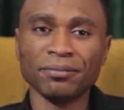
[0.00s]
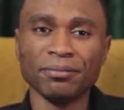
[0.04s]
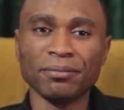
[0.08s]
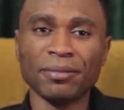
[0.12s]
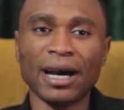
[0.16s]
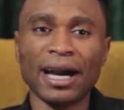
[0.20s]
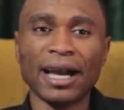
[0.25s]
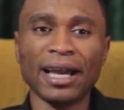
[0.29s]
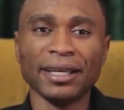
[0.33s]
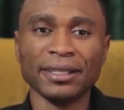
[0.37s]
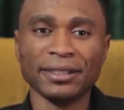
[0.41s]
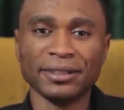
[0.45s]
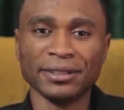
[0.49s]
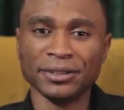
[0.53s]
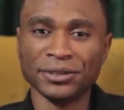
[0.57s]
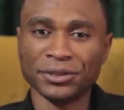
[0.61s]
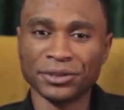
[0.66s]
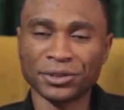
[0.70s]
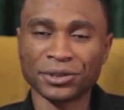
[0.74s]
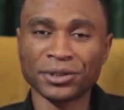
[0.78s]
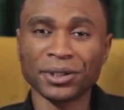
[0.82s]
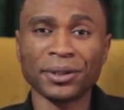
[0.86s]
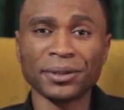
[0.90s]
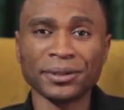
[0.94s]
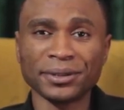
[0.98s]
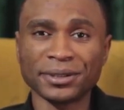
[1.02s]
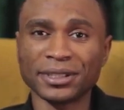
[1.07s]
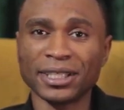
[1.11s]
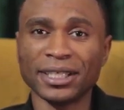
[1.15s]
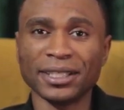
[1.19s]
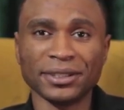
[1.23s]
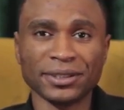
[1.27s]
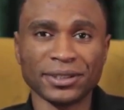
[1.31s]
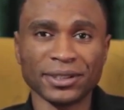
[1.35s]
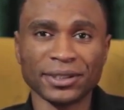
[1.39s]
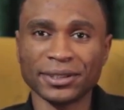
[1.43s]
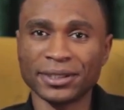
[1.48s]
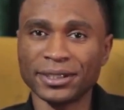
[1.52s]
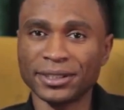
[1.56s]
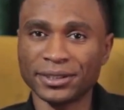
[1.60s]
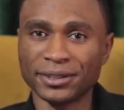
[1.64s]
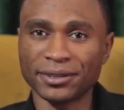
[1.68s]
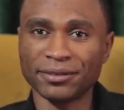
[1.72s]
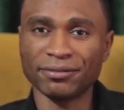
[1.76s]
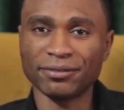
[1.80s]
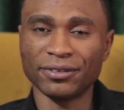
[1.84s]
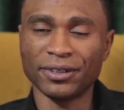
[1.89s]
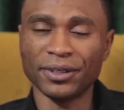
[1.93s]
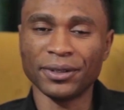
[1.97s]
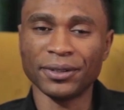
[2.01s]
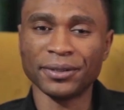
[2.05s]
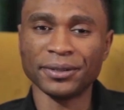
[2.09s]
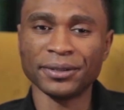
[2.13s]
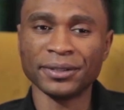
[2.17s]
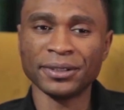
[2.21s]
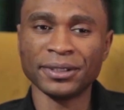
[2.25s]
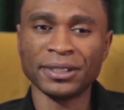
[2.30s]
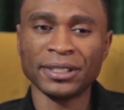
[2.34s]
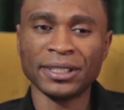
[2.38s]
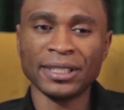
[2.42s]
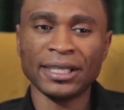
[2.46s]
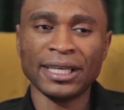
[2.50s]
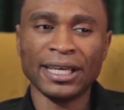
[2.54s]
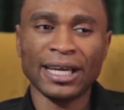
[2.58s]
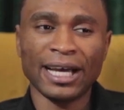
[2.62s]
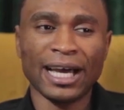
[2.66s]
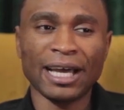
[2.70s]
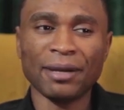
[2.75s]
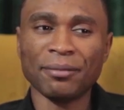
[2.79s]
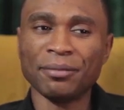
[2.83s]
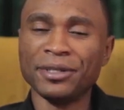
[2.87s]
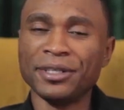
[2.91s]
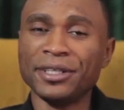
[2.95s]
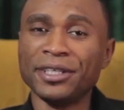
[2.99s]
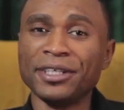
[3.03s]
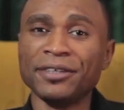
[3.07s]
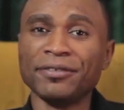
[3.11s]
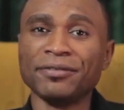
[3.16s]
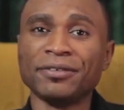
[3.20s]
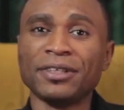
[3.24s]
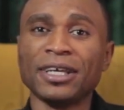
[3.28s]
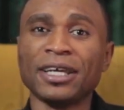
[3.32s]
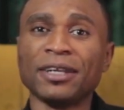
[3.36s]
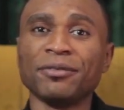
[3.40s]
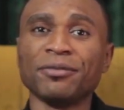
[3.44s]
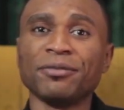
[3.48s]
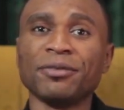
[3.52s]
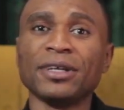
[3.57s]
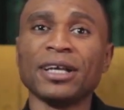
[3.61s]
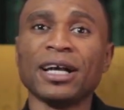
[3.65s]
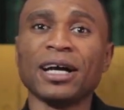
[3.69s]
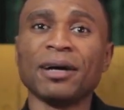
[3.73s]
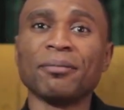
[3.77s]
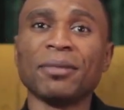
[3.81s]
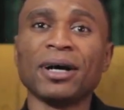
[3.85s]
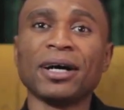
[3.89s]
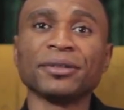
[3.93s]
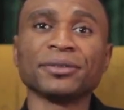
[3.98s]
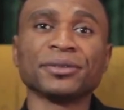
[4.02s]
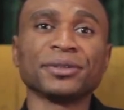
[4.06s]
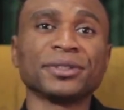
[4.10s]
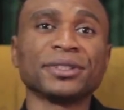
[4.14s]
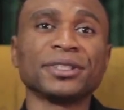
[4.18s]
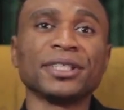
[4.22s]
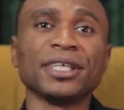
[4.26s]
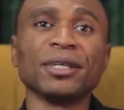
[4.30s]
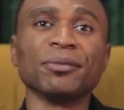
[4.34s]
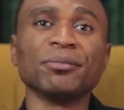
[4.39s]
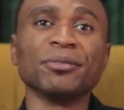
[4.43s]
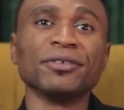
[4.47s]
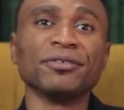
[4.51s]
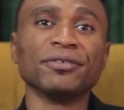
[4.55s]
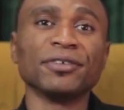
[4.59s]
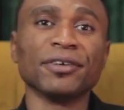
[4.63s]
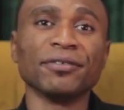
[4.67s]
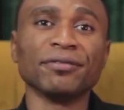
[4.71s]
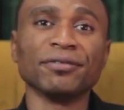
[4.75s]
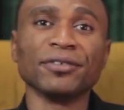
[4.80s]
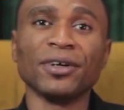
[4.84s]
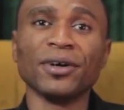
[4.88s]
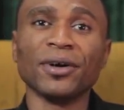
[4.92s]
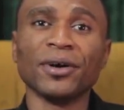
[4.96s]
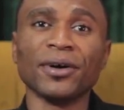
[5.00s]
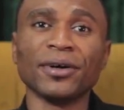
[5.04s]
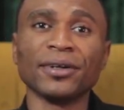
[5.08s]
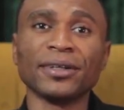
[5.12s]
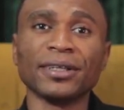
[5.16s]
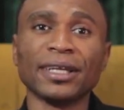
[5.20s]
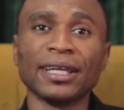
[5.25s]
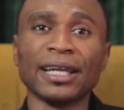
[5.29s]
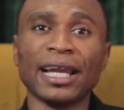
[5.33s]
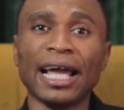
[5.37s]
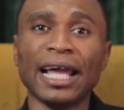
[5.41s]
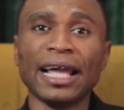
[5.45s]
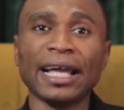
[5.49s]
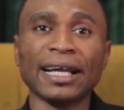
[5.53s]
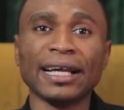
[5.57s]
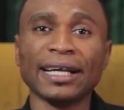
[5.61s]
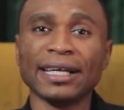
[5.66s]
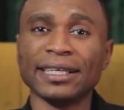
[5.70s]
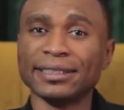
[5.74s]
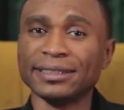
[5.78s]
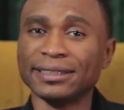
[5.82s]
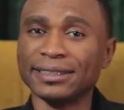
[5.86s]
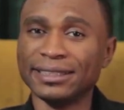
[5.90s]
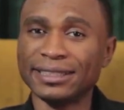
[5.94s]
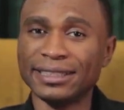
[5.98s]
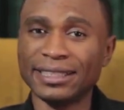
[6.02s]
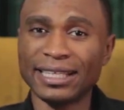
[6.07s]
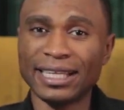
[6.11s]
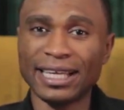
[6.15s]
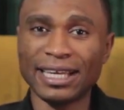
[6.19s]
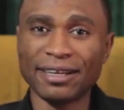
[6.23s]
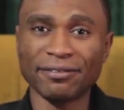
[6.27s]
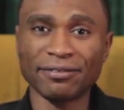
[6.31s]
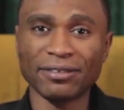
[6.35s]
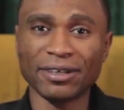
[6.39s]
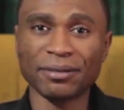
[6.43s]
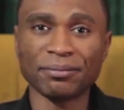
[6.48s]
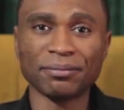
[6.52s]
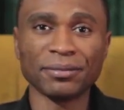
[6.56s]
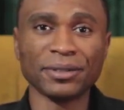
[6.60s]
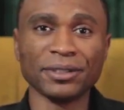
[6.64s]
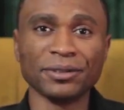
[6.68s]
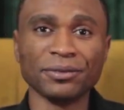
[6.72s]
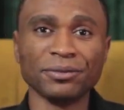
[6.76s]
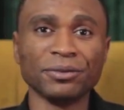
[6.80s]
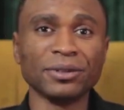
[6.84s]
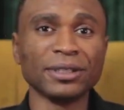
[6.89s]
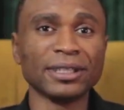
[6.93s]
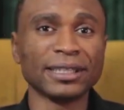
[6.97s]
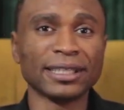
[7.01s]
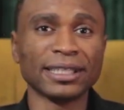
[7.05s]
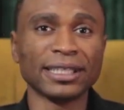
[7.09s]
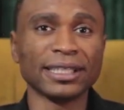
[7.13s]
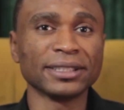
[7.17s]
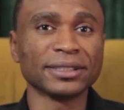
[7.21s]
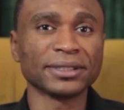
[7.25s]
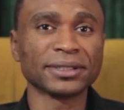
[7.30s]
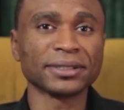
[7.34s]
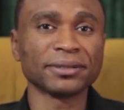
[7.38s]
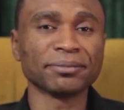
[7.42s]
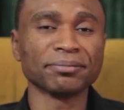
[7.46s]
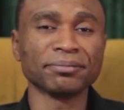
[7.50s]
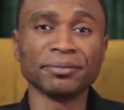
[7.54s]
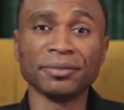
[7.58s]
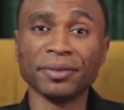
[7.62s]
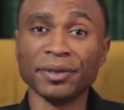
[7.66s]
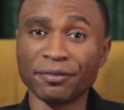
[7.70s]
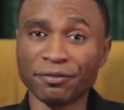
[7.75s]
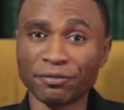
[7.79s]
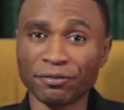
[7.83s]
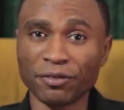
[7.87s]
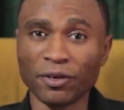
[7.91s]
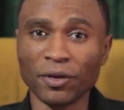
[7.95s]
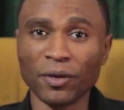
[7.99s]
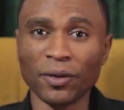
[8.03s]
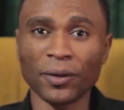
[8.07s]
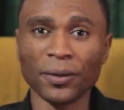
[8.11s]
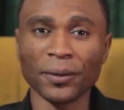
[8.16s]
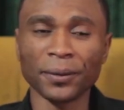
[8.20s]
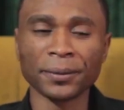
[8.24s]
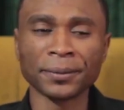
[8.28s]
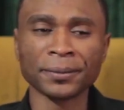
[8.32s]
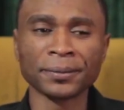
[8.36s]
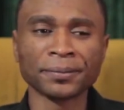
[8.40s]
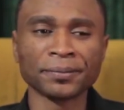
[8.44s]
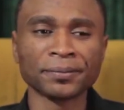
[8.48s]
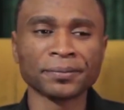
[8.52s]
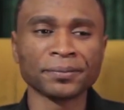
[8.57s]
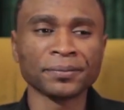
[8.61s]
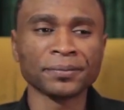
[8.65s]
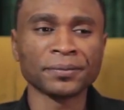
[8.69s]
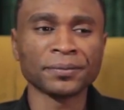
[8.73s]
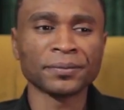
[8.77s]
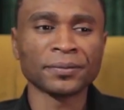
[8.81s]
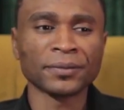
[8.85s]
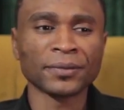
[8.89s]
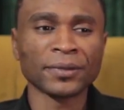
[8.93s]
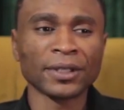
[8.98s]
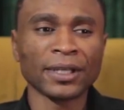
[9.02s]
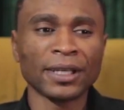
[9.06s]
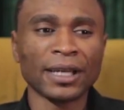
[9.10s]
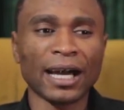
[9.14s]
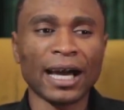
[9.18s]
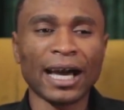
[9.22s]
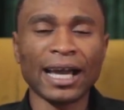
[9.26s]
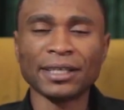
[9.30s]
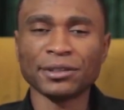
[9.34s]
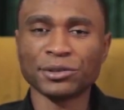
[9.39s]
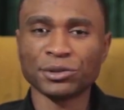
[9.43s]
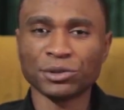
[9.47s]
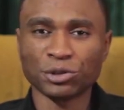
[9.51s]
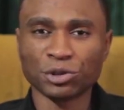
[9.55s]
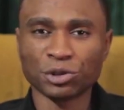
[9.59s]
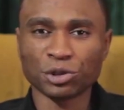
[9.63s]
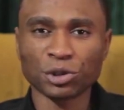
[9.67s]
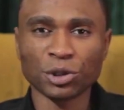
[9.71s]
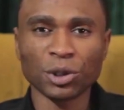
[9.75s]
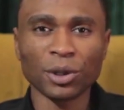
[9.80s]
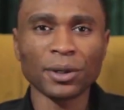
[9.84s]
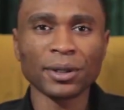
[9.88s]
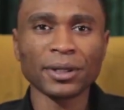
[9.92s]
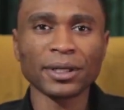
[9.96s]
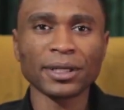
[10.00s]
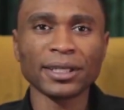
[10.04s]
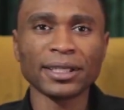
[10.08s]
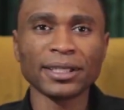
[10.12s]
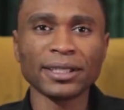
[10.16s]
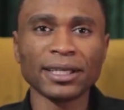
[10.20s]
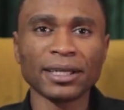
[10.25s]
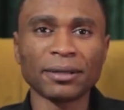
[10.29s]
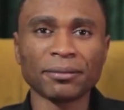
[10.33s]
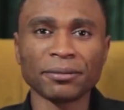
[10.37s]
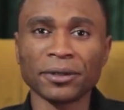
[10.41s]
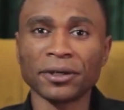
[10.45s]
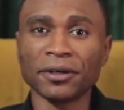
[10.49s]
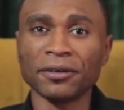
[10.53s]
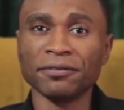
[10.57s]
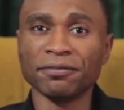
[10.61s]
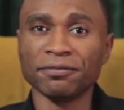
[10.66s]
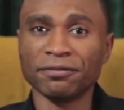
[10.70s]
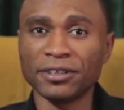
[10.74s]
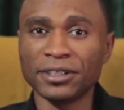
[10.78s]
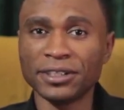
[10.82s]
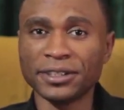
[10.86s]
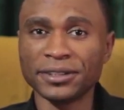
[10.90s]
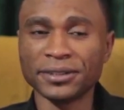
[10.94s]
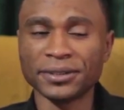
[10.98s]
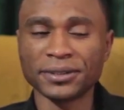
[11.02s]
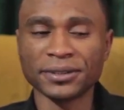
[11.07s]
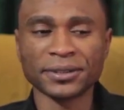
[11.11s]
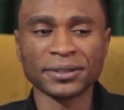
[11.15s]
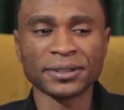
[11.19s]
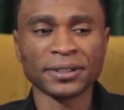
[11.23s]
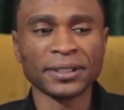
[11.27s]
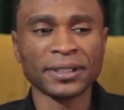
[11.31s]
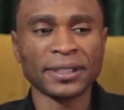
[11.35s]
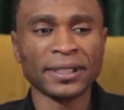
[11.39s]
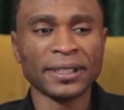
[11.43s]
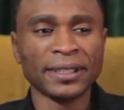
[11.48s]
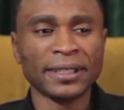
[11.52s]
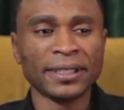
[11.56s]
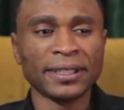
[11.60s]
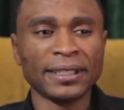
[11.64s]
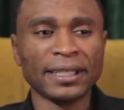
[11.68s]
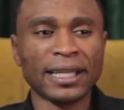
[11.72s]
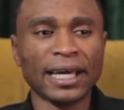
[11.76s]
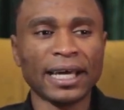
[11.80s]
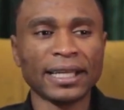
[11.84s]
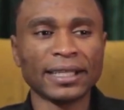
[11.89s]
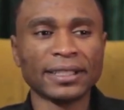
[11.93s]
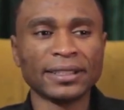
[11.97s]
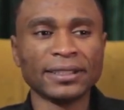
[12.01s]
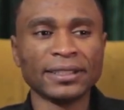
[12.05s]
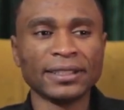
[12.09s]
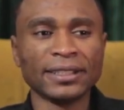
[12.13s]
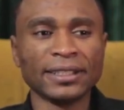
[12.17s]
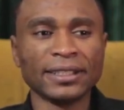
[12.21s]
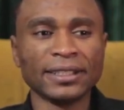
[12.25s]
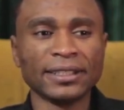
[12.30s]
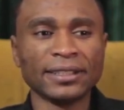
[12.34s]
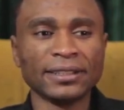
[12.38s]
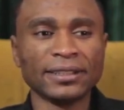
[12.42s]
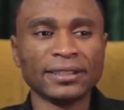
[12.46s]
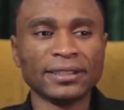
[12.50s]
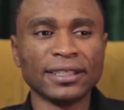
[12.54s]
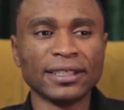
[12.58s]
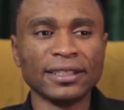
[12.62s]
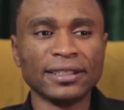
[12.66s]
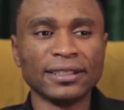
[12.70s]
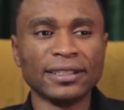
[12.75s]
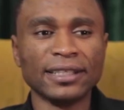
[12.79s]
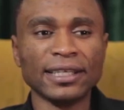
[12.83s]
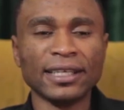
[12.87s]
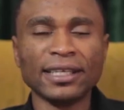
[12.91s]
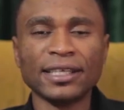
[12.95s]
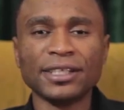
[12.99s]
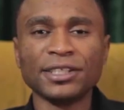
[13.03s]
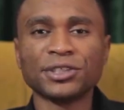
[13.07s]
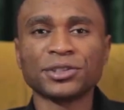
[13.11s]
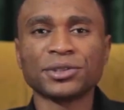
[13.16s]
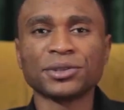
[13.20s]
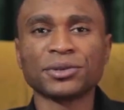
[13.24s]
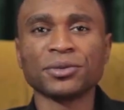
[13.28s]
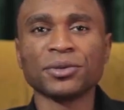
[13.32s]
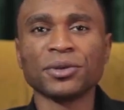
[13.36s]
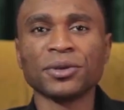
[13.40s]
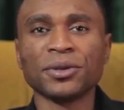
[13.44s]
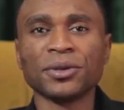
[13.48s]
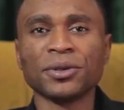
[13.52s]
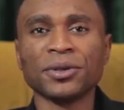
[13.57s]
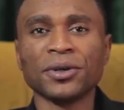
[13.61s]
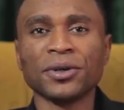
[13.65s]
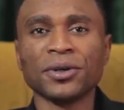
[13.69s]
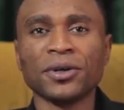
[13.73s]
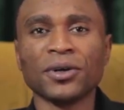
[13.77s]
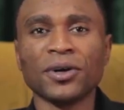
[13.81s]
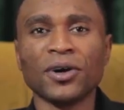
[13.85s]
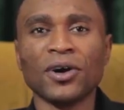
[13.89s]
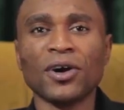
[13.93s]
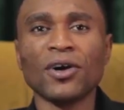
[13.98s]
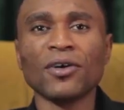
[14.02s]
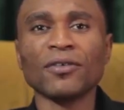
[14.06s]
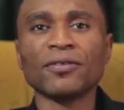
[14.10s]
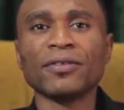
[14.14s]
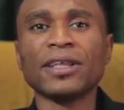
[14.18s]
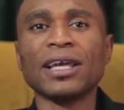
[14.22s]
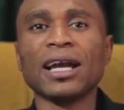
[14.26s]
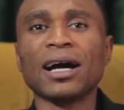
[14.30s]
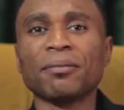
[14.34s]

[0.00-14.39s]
by the sons and daughters of God. I believe that we are about to see a move of God like has never been witnessed before. I strongly am convinced that the days of the